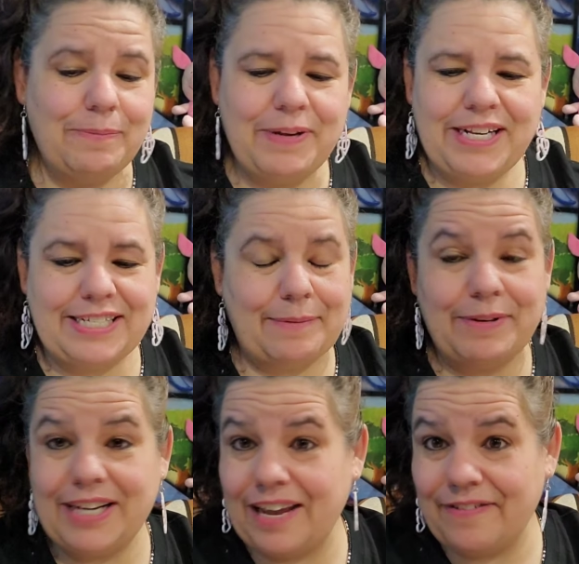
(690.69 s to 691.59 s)
have been
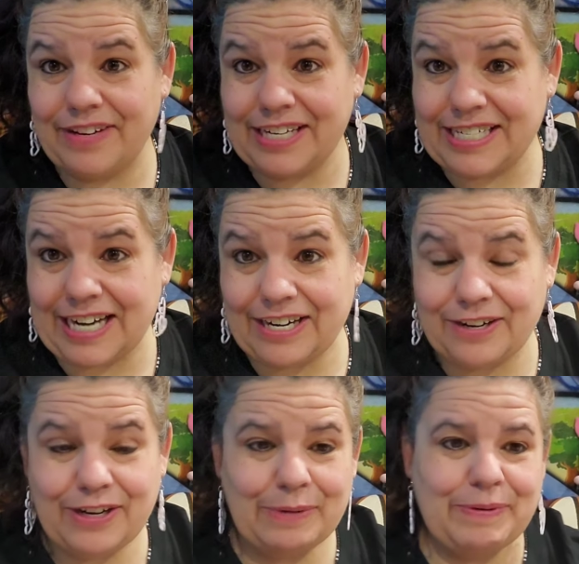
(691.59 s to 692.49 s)
someone gave it a shout
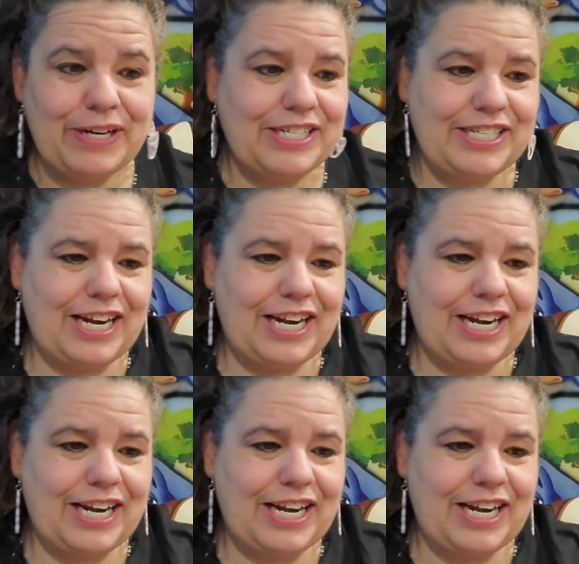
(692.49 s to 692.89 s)
out. I'm not sure.